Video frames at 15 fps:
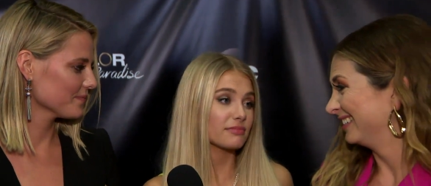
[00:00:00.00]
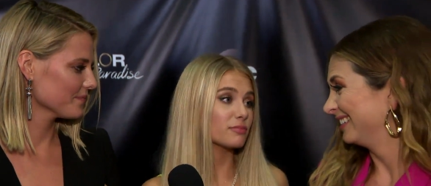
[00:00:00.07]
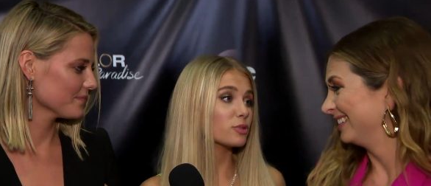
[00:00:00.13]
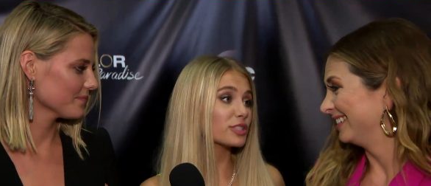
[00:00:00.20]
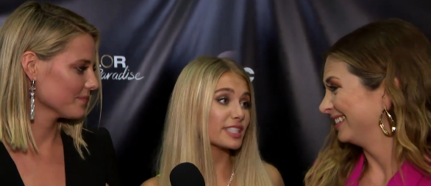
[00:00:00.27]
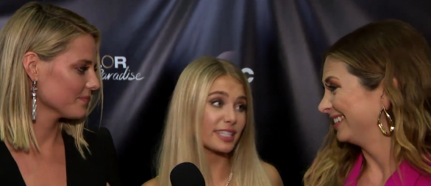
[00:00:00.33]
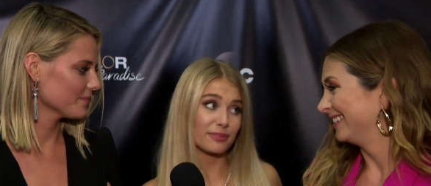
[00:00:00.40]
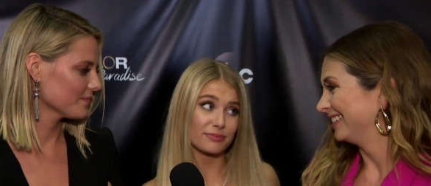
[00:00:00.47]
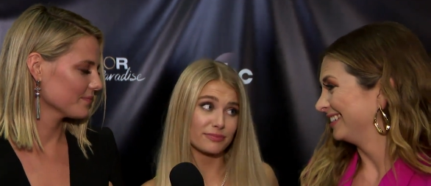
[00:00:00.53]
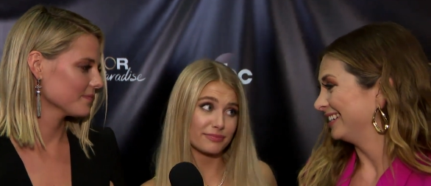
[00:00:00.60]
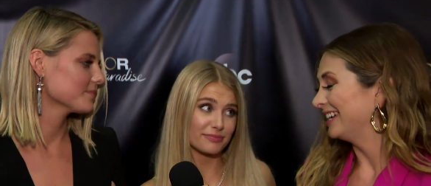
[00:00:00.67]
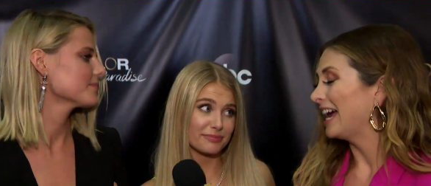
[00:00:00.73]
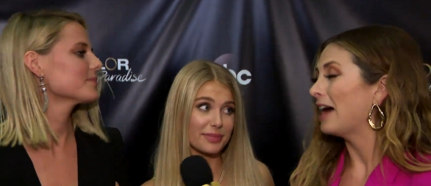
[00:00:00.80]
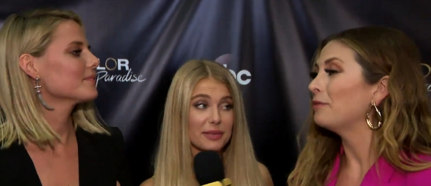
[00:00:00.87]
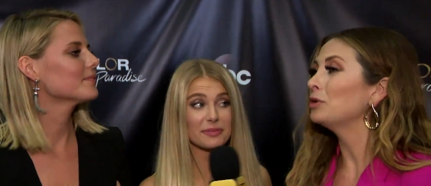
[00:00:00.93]
Speaker 1: We'll see.
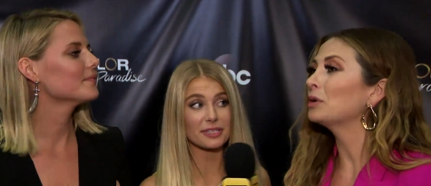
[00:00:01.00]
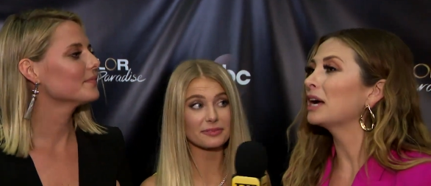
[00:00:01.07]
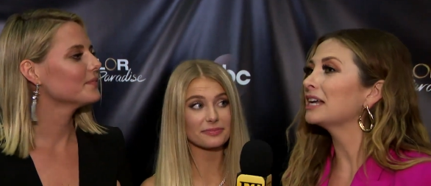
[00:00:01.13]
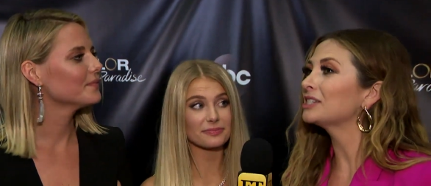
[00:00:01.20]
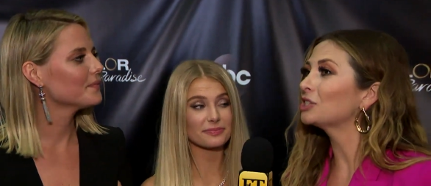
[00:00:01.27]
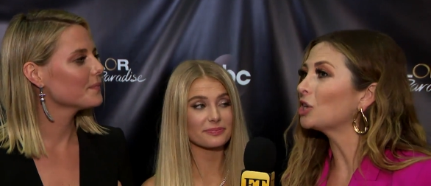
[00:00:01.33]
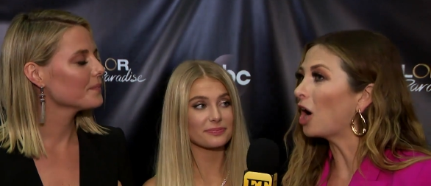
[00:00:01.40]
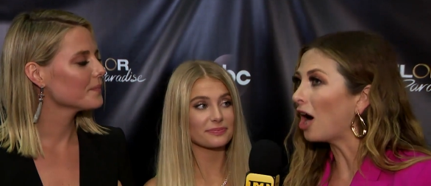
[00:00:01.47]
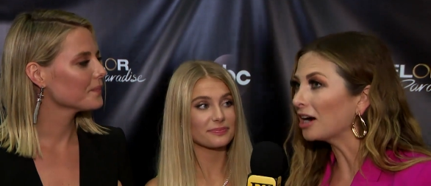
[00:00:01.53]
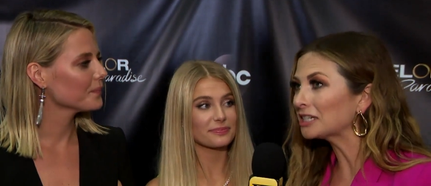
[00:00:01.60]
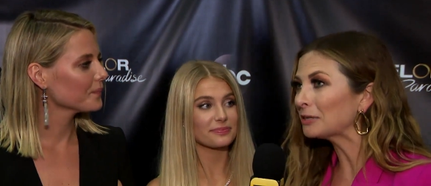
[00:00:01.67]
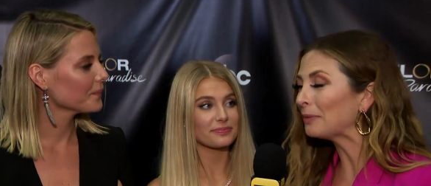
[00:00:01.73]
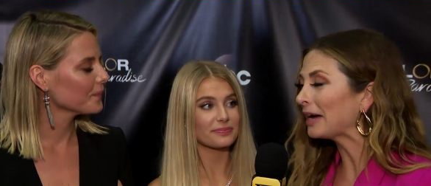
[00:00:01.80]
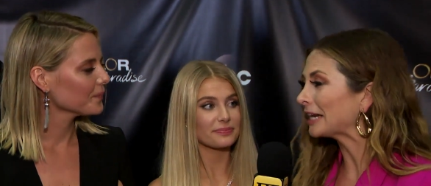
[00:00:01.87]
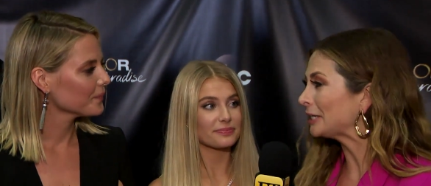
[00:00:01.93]
Maybe. Have you guys
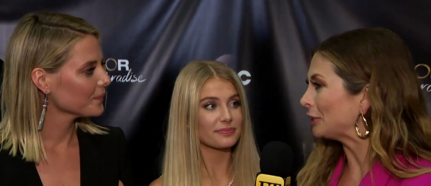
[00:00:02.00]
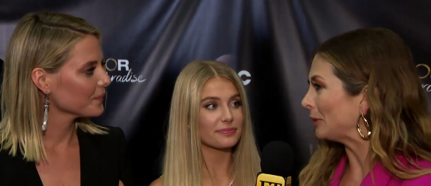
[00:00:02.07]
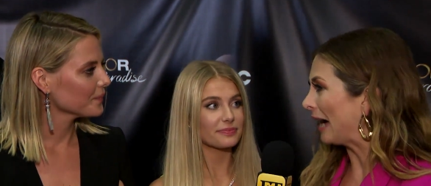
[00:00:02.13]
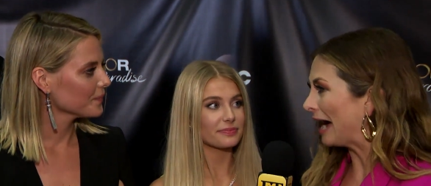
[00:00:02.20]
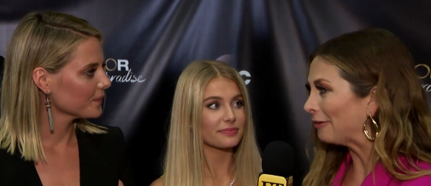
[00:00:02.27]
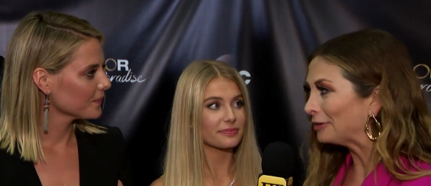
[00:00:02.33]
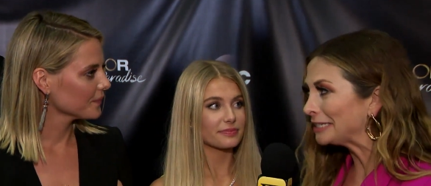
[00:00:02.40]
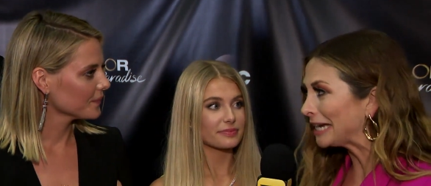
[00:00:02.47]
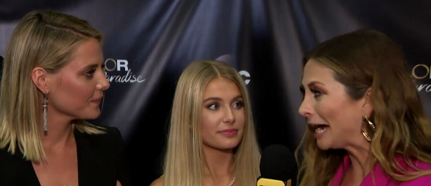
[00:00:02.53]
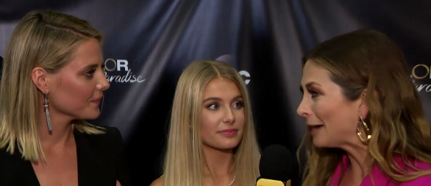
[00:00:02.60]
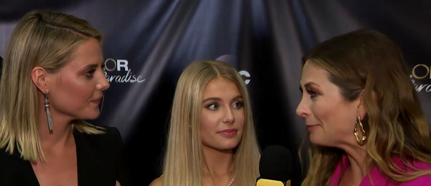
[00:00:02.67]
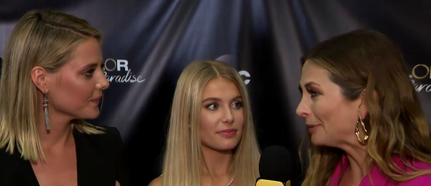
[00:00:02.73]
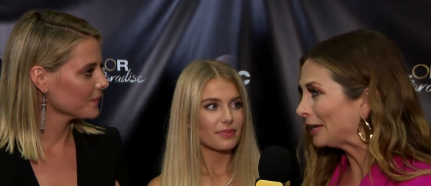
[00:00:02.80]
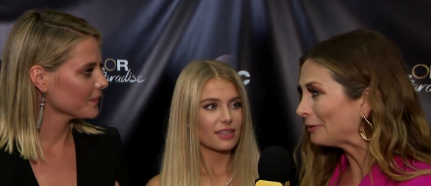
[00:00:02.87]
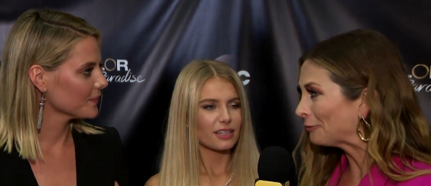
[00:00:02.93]
talked about it? Do you have a
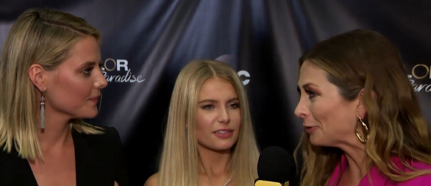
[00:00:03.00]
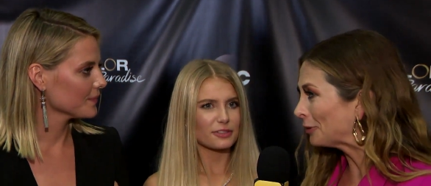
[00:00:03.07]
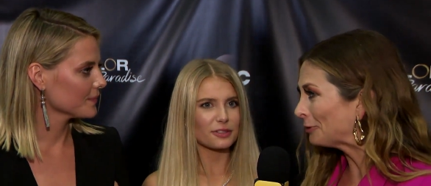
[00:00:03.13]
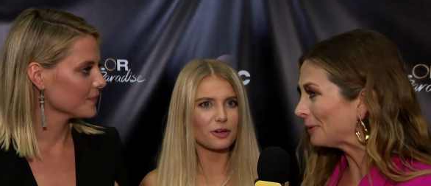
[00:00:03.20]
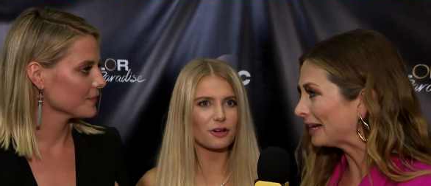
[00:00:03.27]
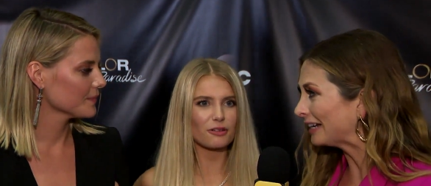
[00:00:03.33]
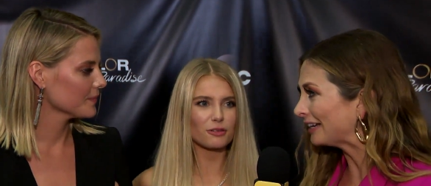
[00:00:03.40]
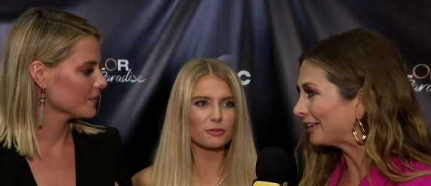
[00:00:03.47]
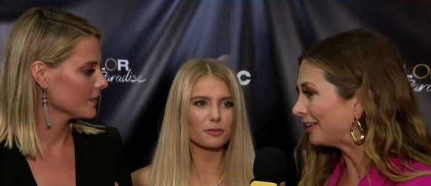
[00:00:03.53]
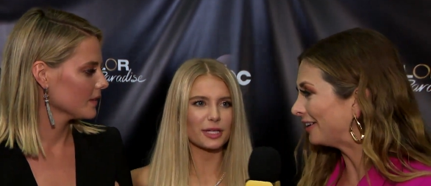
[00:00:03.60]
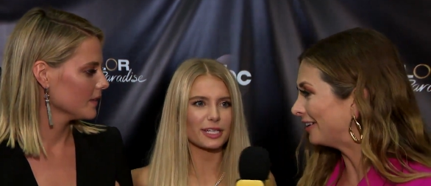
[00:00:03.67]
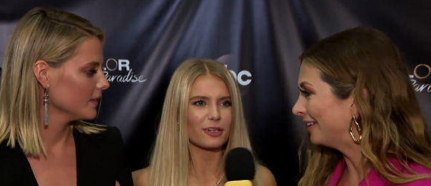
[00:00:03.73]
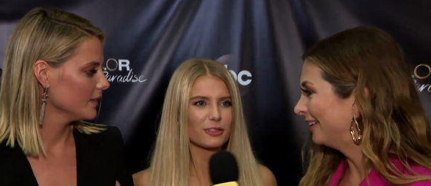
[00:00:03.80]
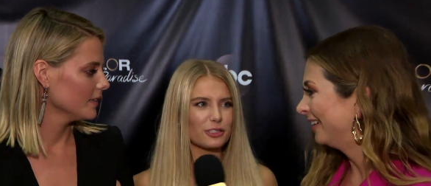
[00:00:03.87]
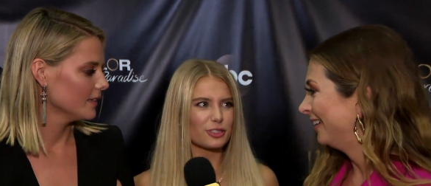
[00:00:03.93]
timeline for a wedding oh at all?
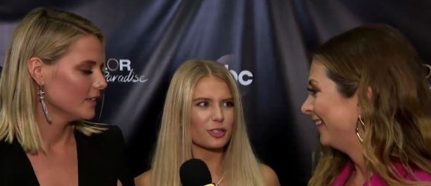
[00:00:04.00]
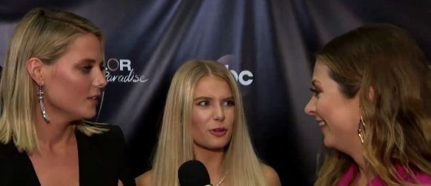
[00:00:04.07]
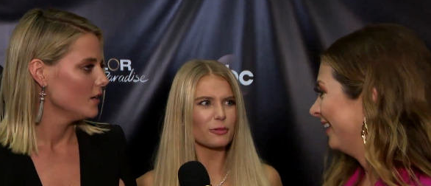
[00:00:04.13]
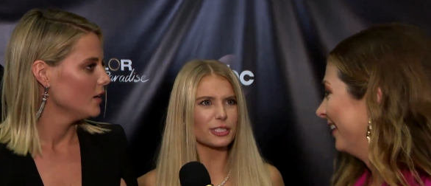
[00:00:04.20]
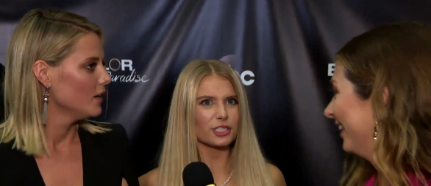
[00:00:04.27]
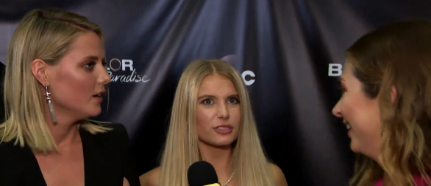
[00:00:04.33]
Oh my
Speaker 2: gosh, no, we